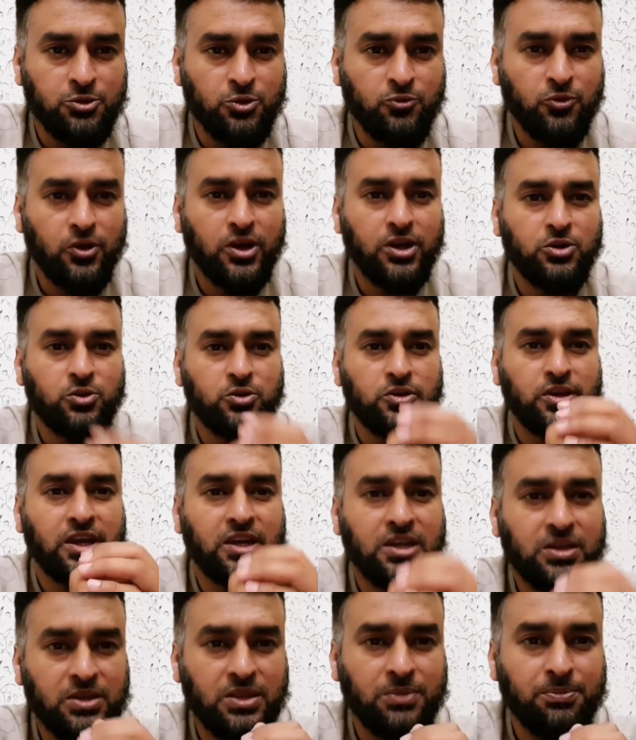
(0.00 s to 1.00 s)
you want to
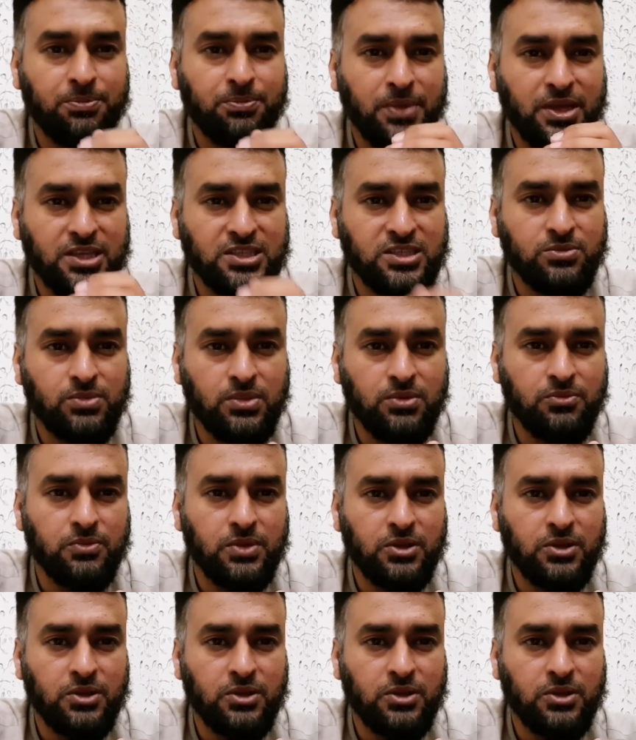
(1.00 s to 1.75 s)
get the maximum